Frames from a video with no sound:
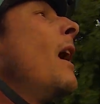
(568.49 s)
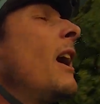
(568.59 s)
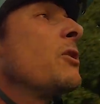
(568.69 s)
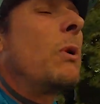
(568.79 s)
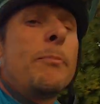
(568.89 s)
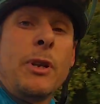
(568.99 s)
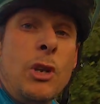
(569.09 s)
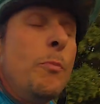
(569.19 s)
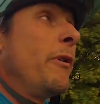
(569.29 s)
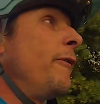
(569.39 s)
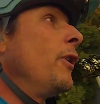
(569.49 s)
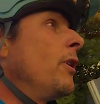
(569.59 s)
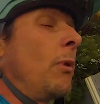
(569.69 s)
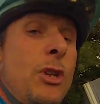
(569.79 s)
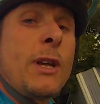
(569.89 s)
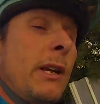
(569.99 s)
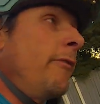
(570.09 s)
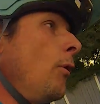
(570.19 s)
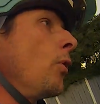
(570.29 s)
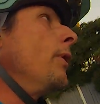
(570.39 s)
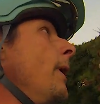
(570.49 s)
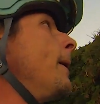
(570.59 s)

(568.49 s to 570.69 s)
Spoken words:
It's what you prefer, what you can afford.